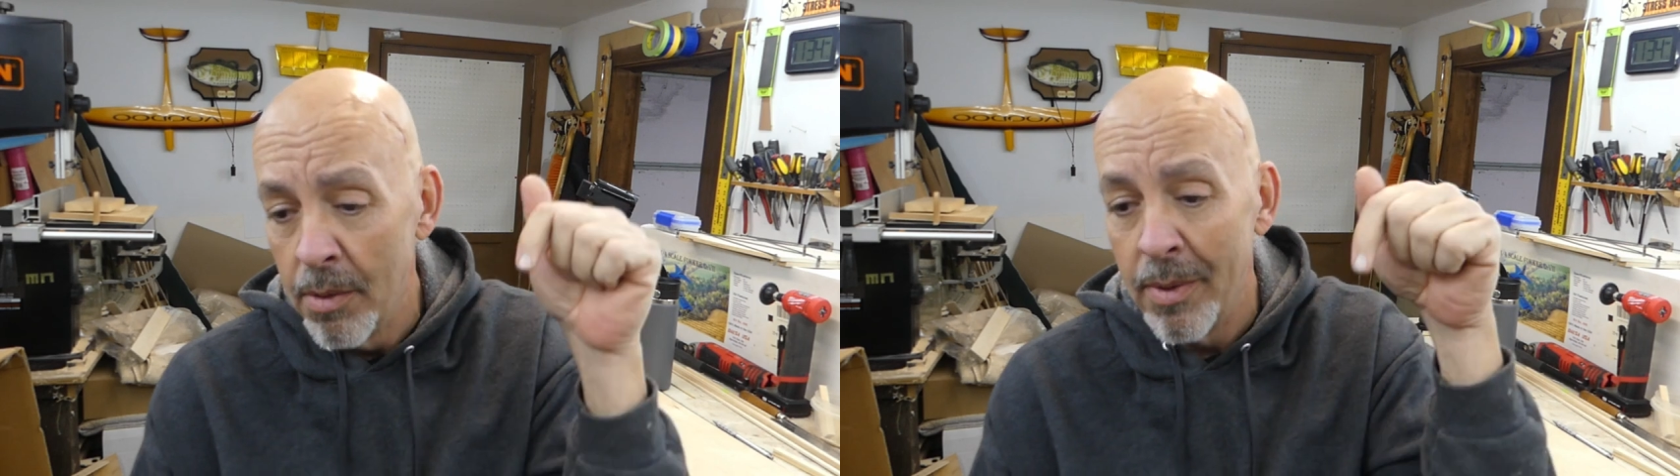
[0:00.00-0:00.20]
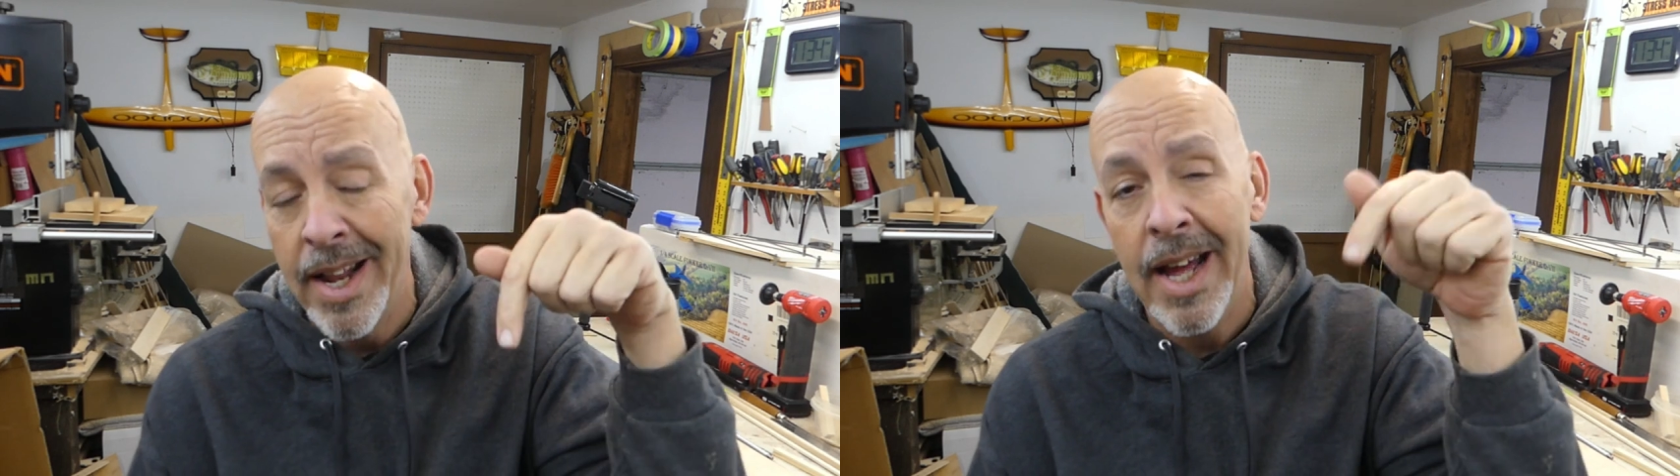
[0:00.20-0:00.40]

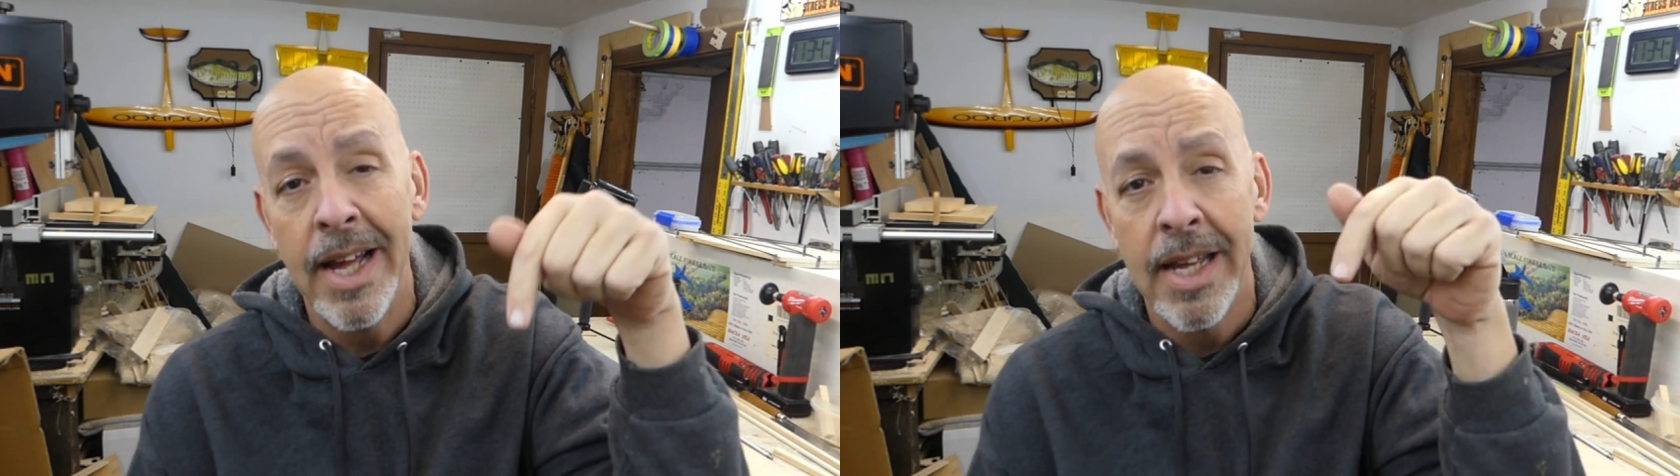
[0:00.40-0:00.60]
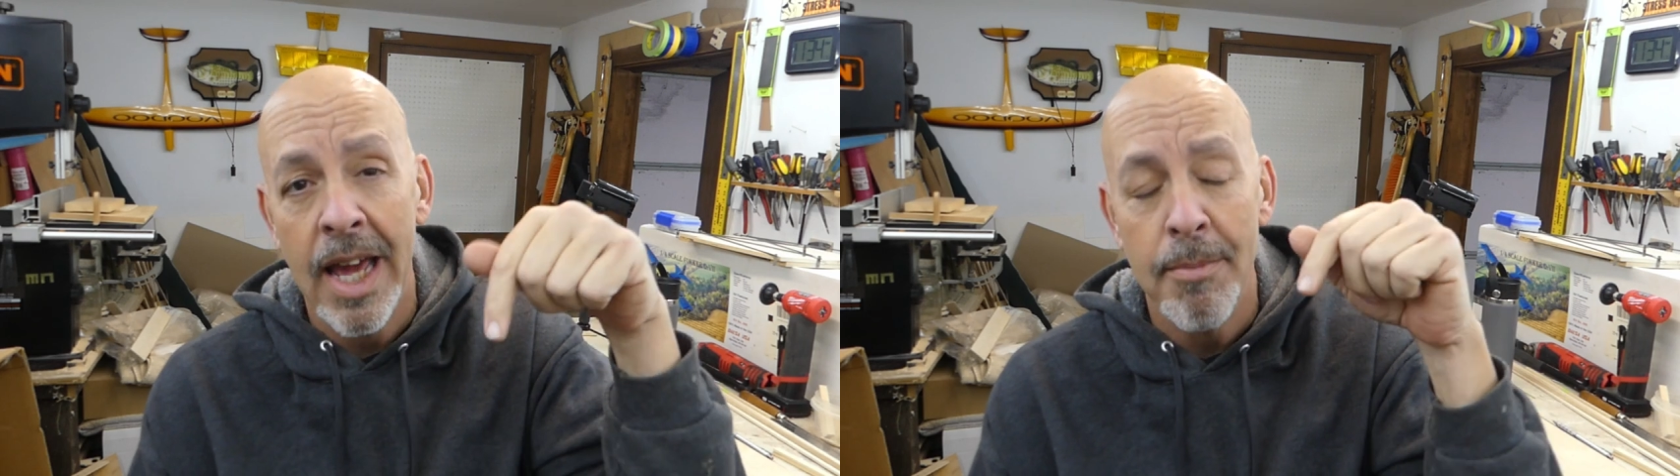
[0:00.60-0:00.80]
When
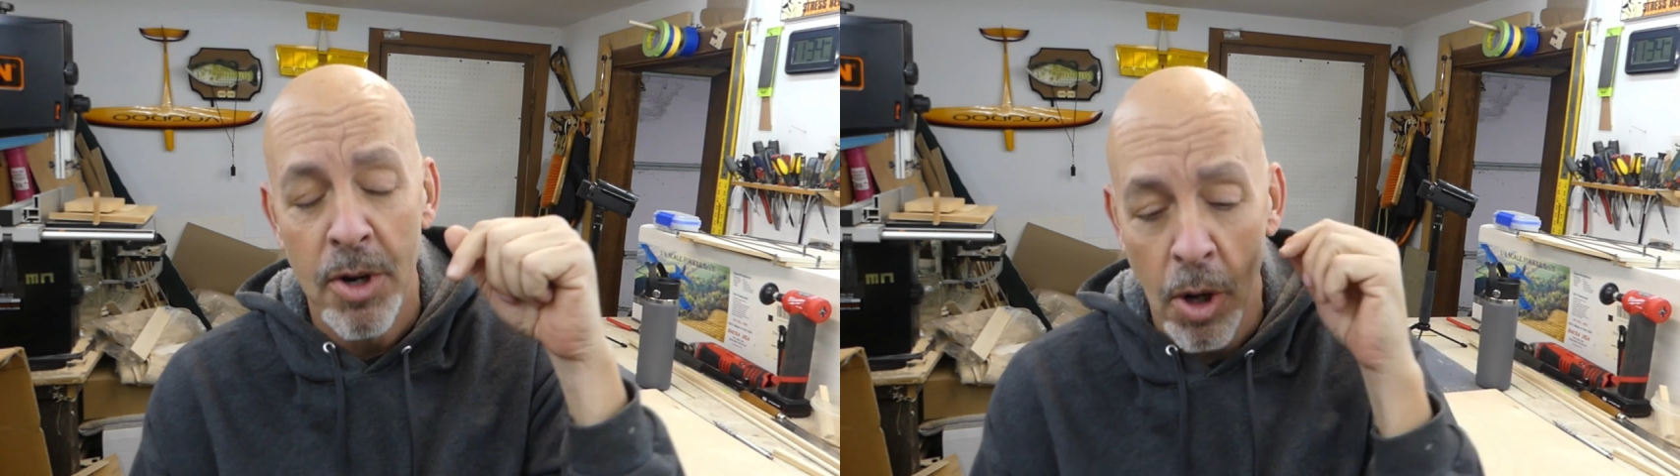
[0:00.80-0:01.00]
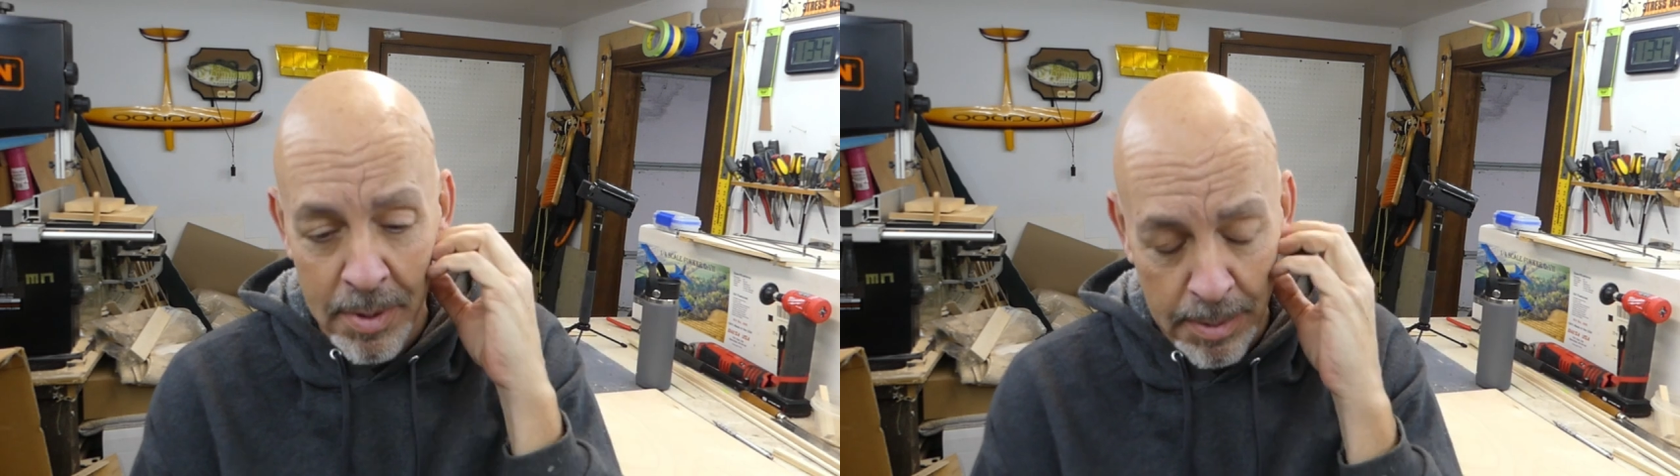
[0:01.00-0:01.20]
I came
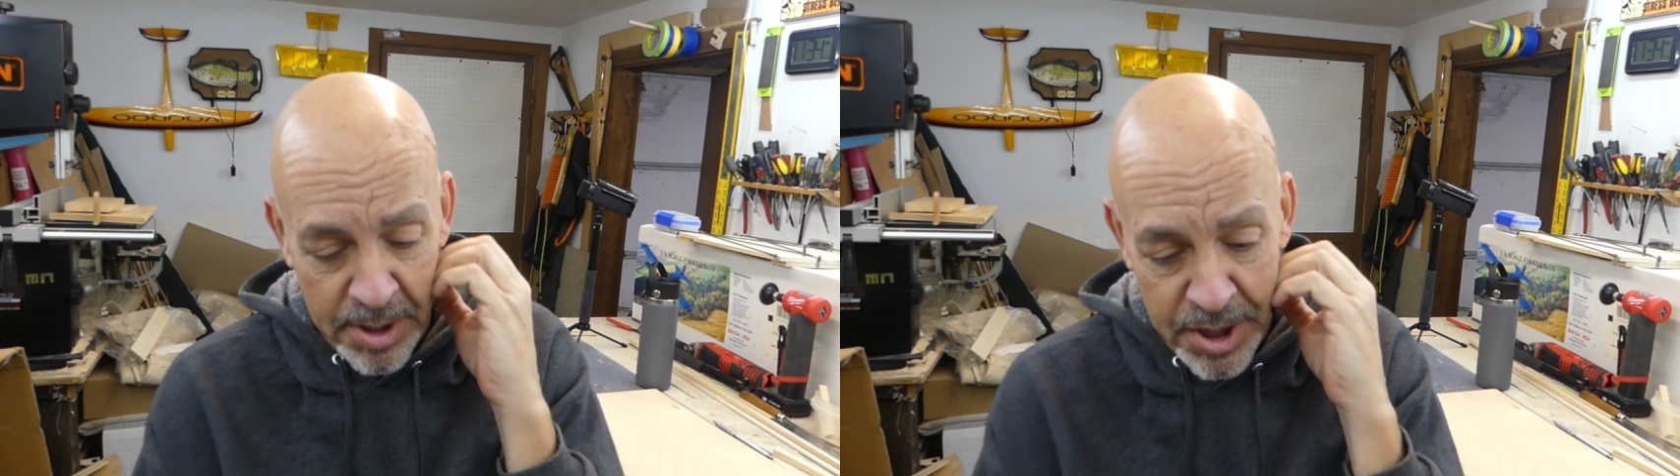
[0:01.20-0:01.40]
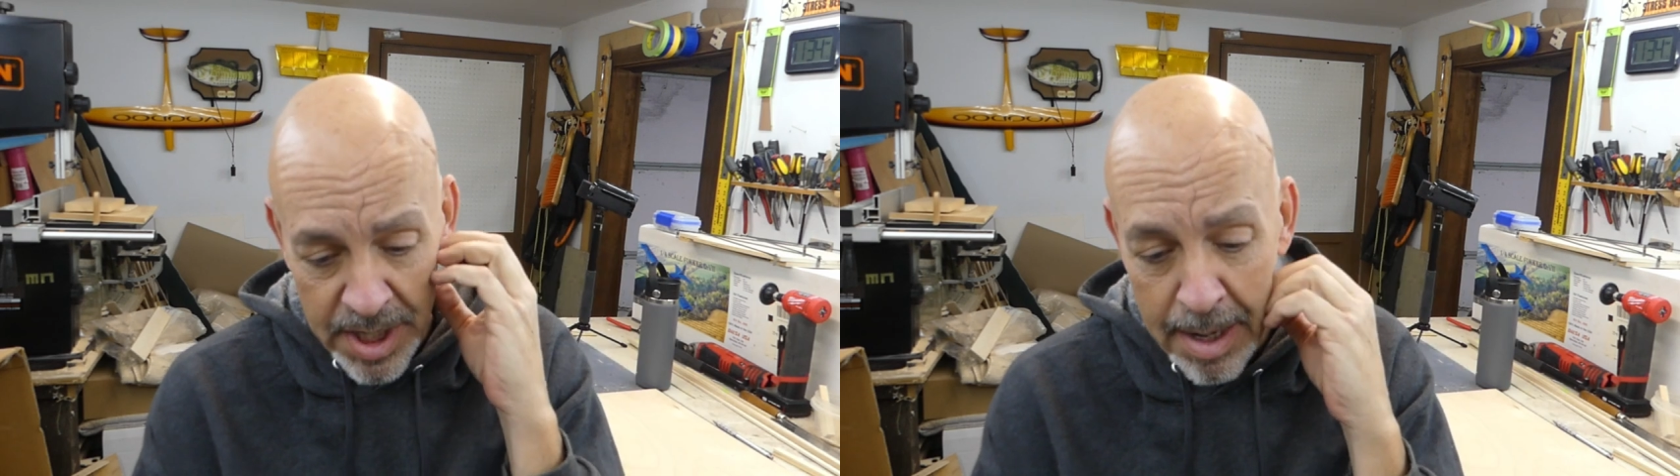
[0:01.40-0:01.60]
and opened up
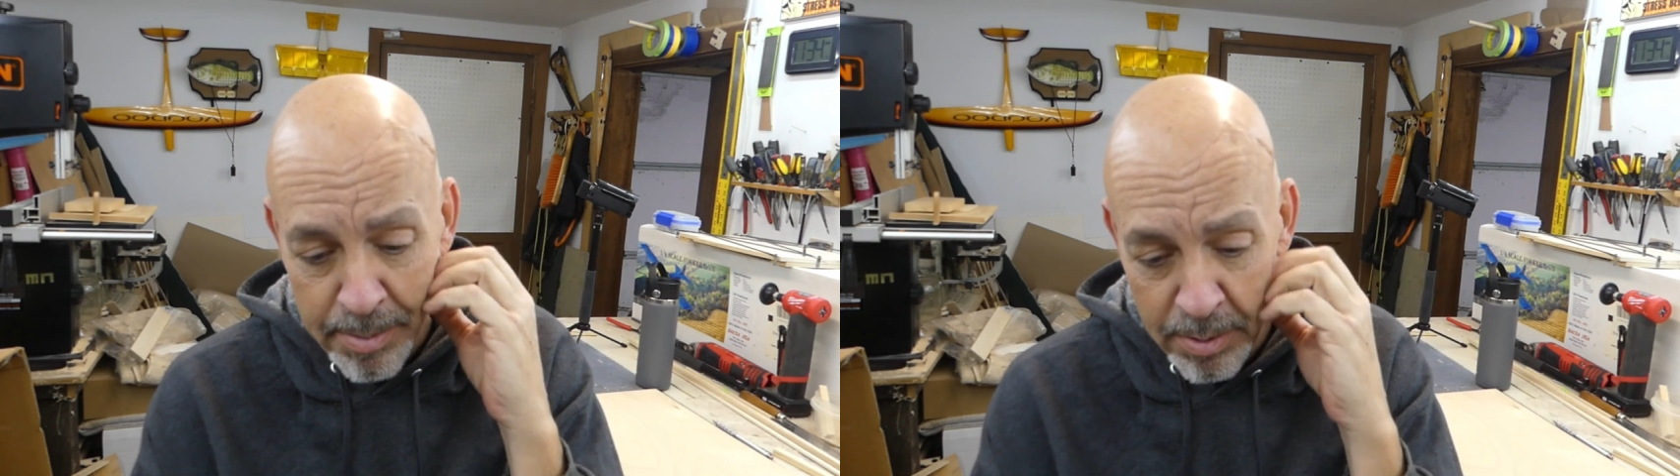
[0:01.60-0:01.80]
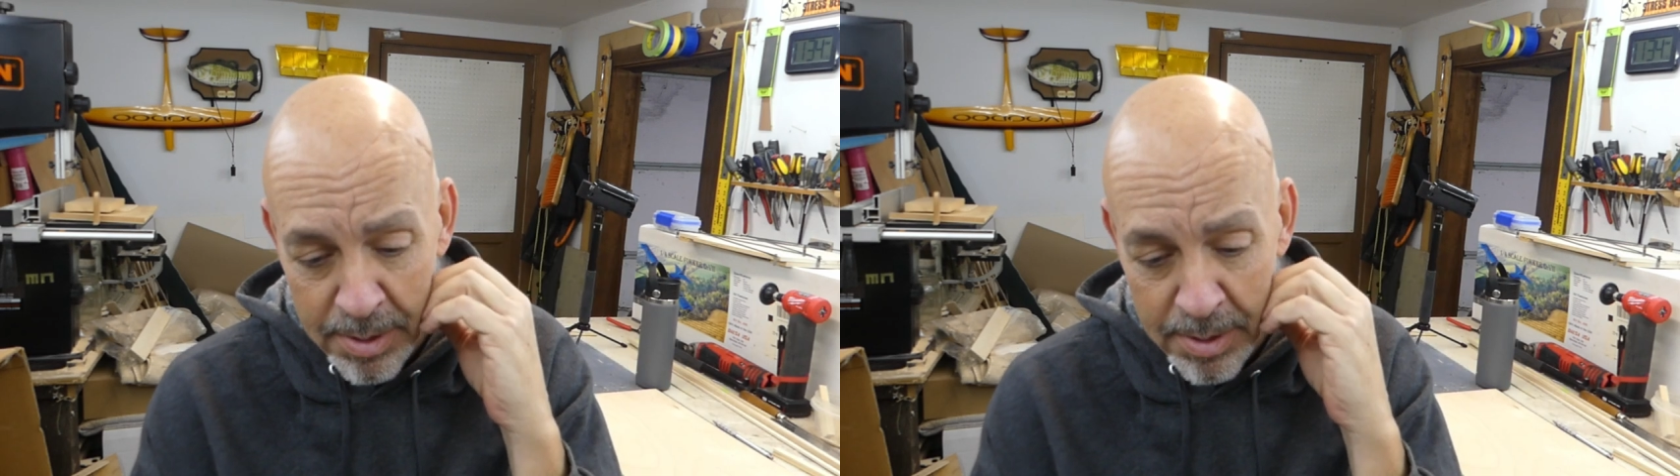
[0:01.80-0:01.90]
the shop,